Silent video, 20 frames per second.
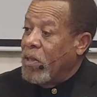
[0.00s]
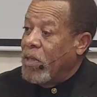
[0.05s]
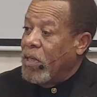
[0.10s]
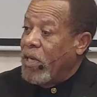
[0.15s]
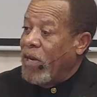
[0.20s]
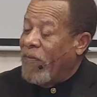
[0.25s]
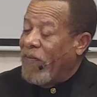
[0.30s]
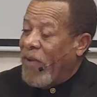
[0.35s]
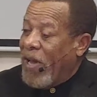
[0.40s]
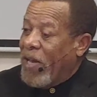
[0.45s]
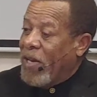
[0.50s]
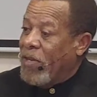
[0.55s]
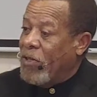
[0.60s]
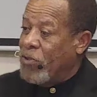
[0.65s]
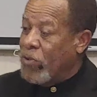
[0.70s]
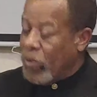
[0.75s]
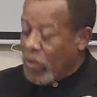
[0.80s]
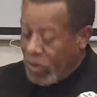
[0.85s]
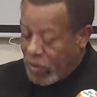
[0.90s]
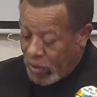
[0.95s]
And I find
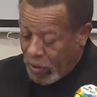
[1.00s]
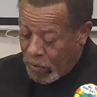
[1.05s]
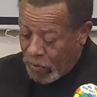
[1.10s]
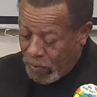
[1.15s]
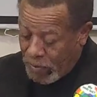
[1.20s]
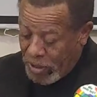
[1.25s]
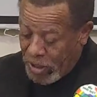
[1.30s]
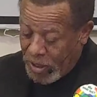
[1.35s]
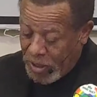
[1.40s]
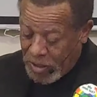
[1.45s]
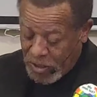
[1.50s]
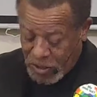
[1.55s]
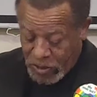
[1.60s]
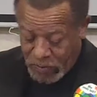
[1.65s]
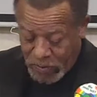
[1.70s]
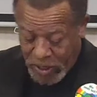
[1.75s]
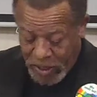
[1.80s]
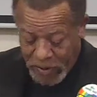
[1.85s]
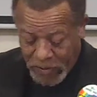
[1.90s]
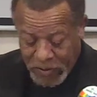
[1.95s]
truly that obedience is
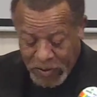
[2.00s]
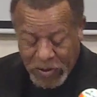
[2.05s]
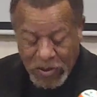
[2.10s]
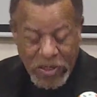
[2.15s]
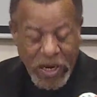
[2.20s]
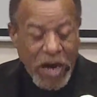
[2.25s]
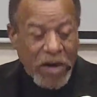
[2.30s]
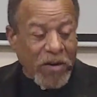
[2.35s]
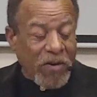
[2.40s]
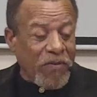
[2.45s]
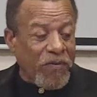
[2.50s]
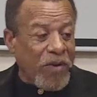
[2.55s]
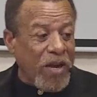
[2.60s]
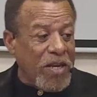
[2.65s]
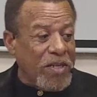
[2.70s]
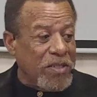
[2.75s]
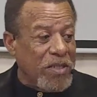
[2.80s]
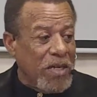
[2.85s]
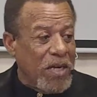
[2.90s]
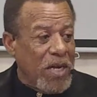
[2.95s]
better than
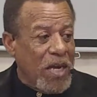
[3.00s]
sacrifice.